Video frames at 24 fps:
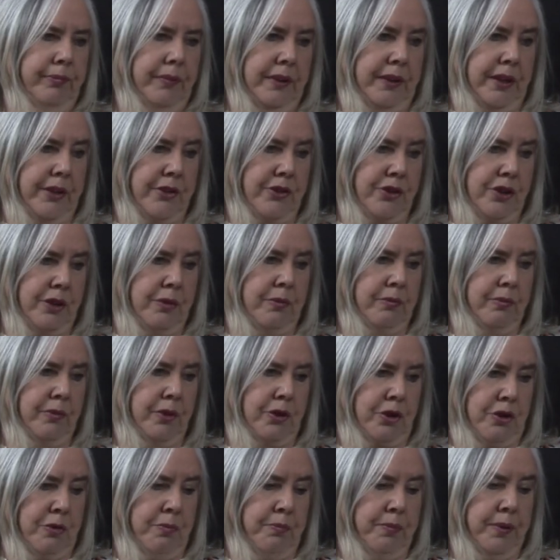an interim
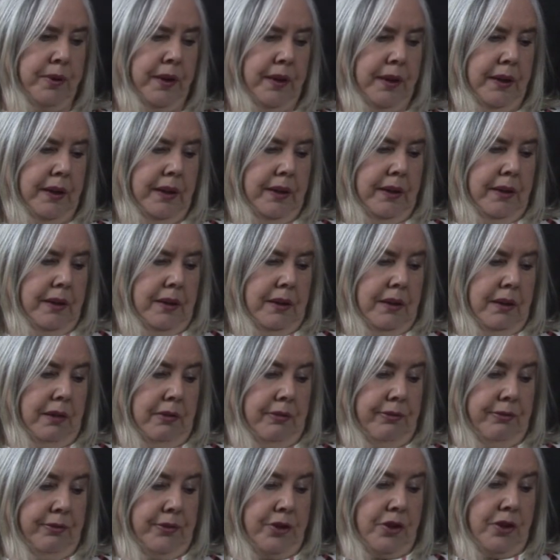group
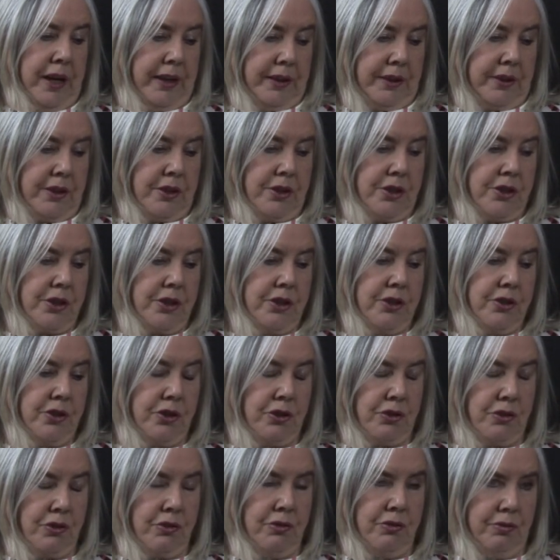of directors
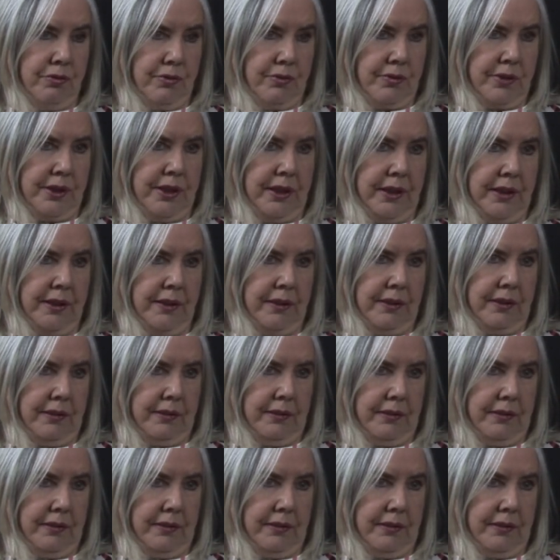to take